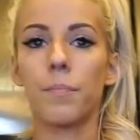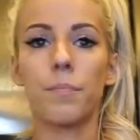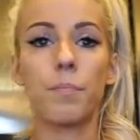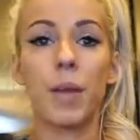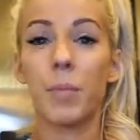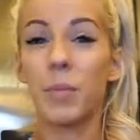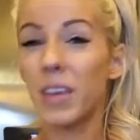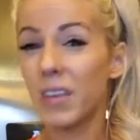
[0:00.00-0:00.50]

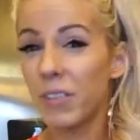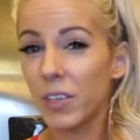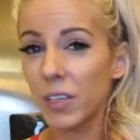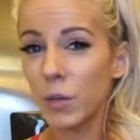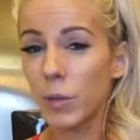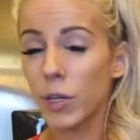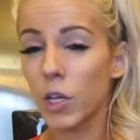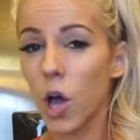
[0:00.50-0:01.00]
maybe even a
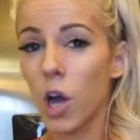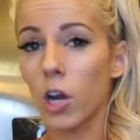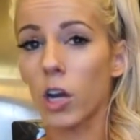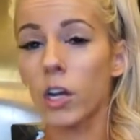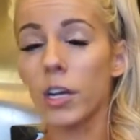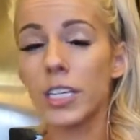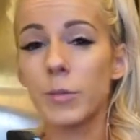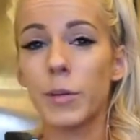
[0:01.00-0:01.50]
little bit
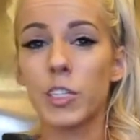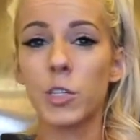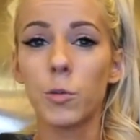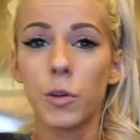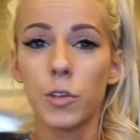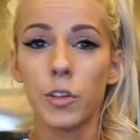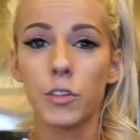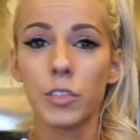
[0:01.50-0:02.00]
longer, especially
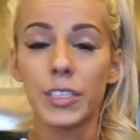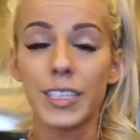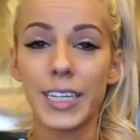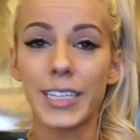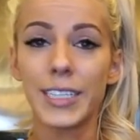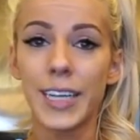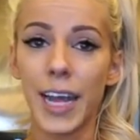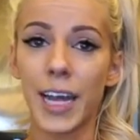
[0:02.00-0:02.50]
when they're in this
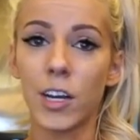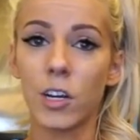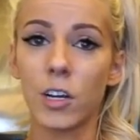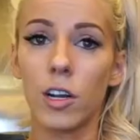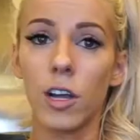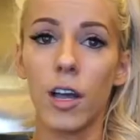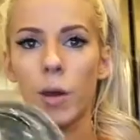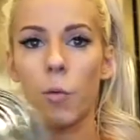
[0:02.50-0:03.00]

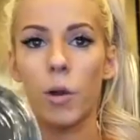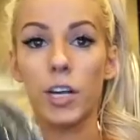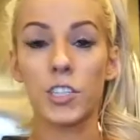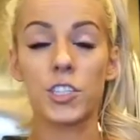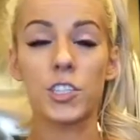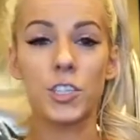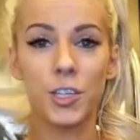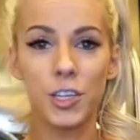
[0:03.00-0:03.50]
container. But I
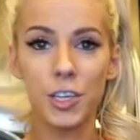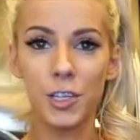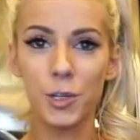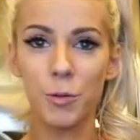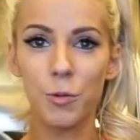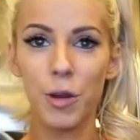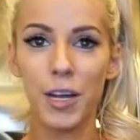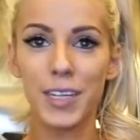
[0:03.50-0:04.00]
wanted
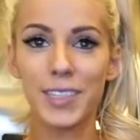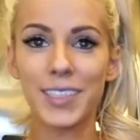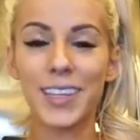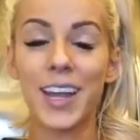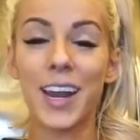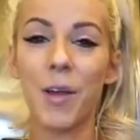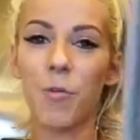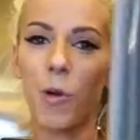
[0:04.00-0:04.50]
circular ones
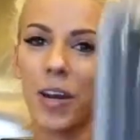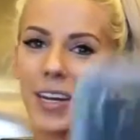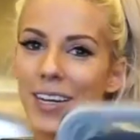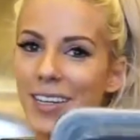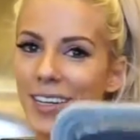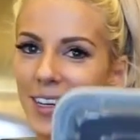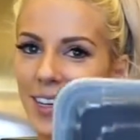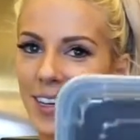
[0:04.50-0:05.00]
and I
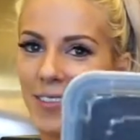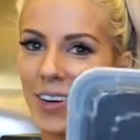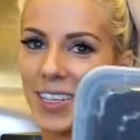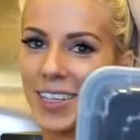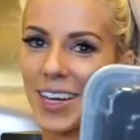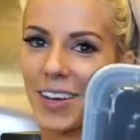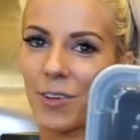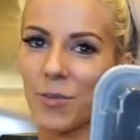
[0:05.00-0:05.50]
wanted
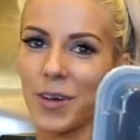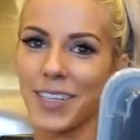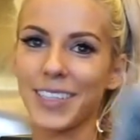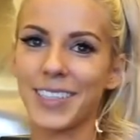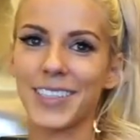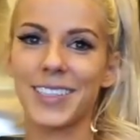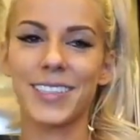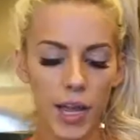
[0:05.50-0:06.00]
rectangle ones.
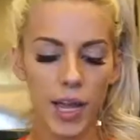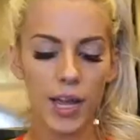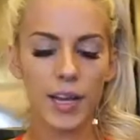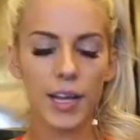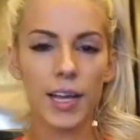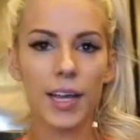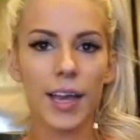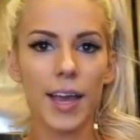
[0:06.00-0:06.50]

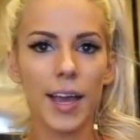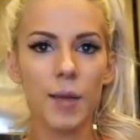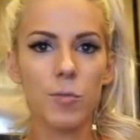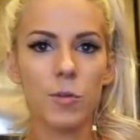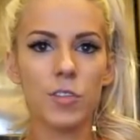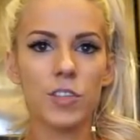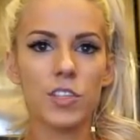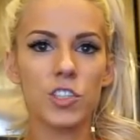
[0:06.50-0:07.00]
And it came
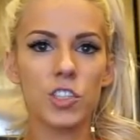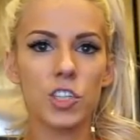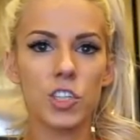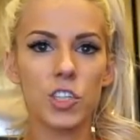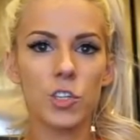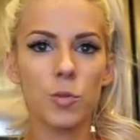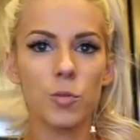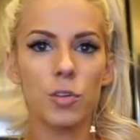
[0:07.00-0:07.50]
with these
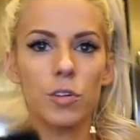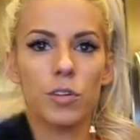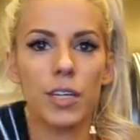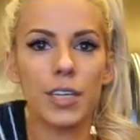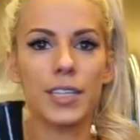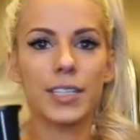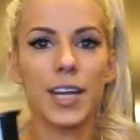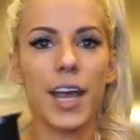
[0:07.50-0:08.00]
cute little
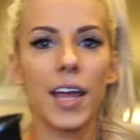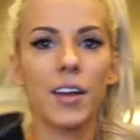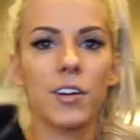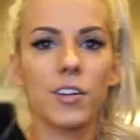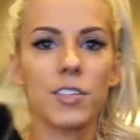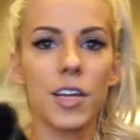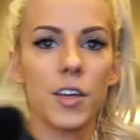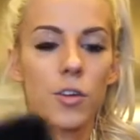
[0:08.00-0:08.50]

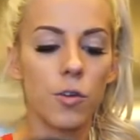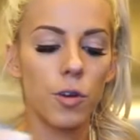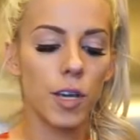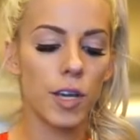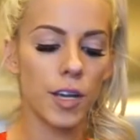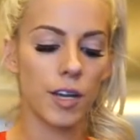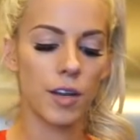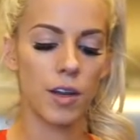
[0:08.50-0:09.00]
containers that you
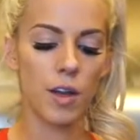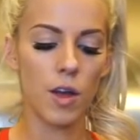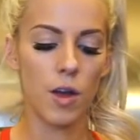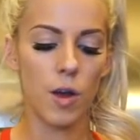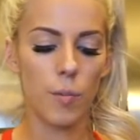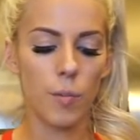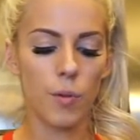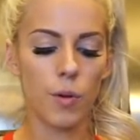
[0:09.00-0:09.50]
can
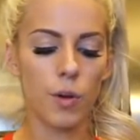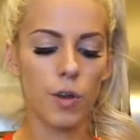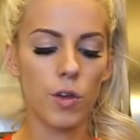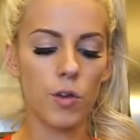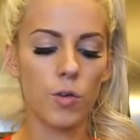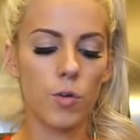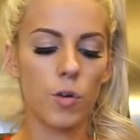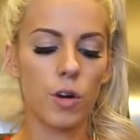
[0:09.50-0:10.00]
put
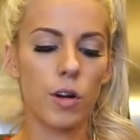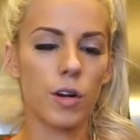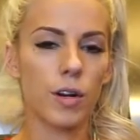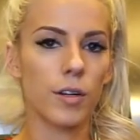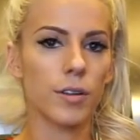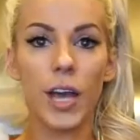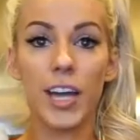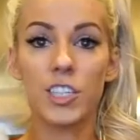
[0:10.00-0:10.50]

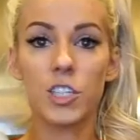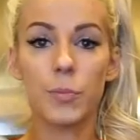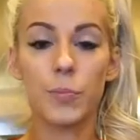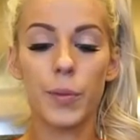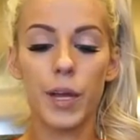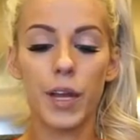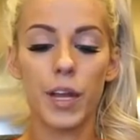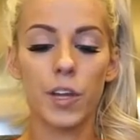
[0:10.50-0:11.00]
your
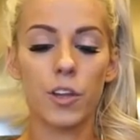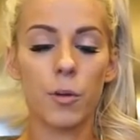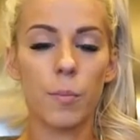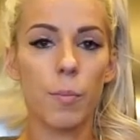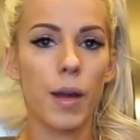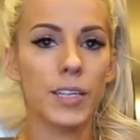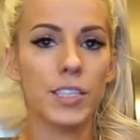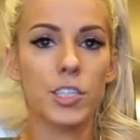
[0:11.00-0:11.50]
ketchup in, your
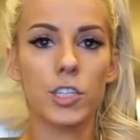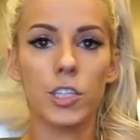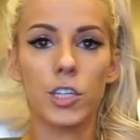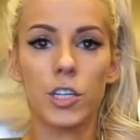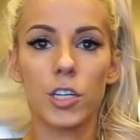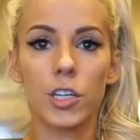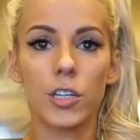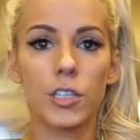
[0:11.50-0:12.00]

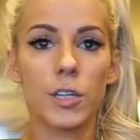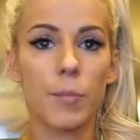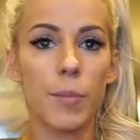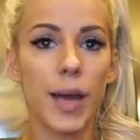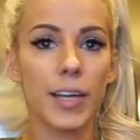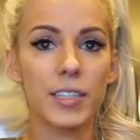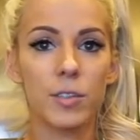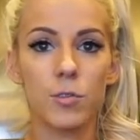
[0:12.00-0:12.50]
mustard,
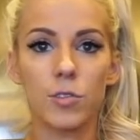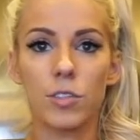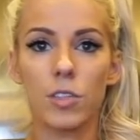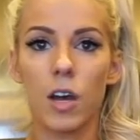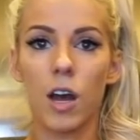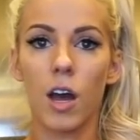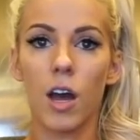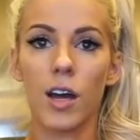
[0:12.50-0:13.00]
Tabasco
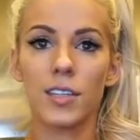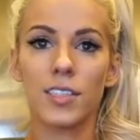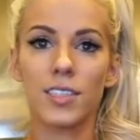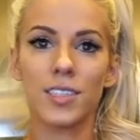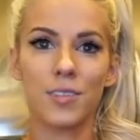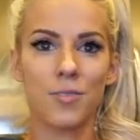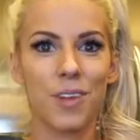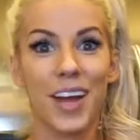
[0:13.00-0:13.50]

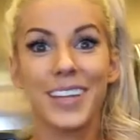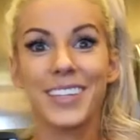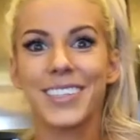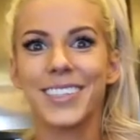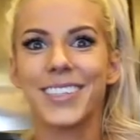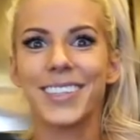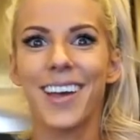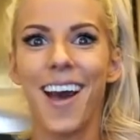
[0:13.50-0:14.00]
sauce,
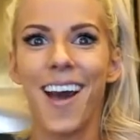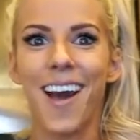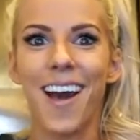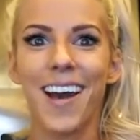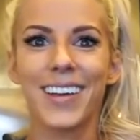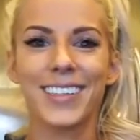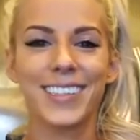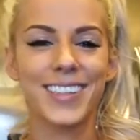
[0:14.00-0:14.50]
sriracha
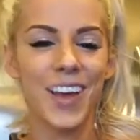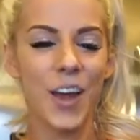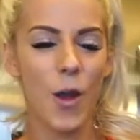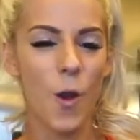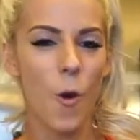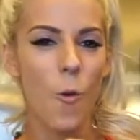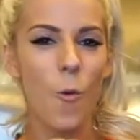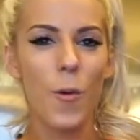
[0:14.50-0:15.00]
sauce,
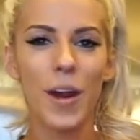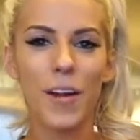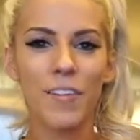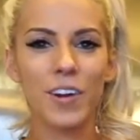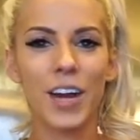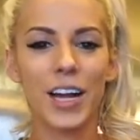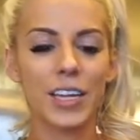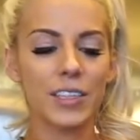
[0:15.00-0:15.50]

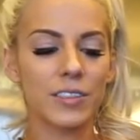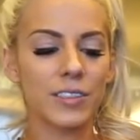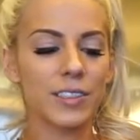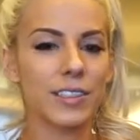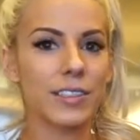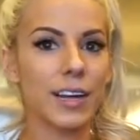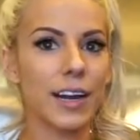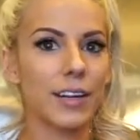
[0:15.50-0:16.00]
whatever kind of little
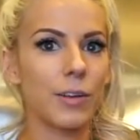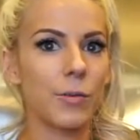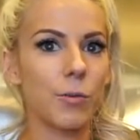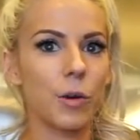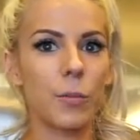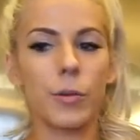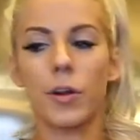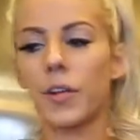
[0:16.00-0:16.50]
side you
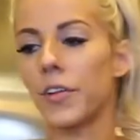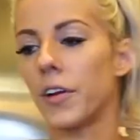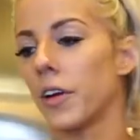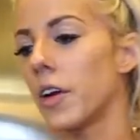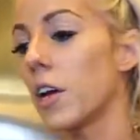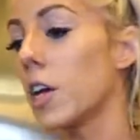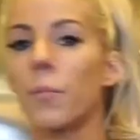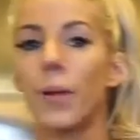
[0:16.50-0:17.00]
want to put on
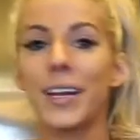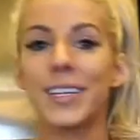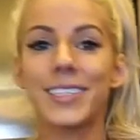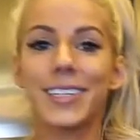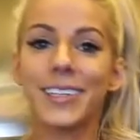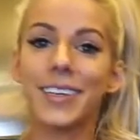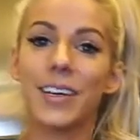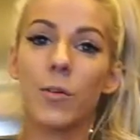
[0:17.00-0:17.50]
there.
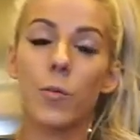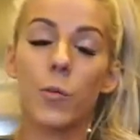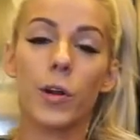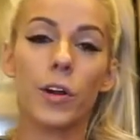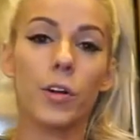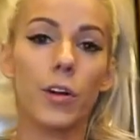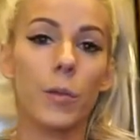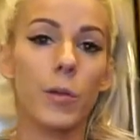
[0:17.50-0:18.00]
Basically, we
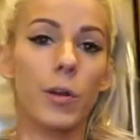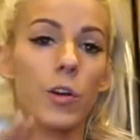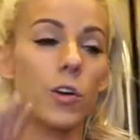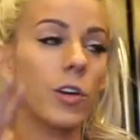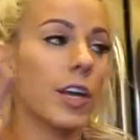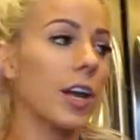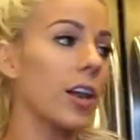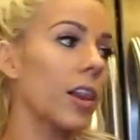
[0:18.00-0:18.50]
are going to be
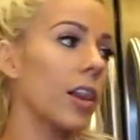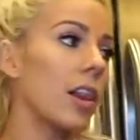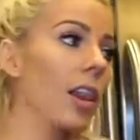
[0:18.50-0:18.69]
cooking a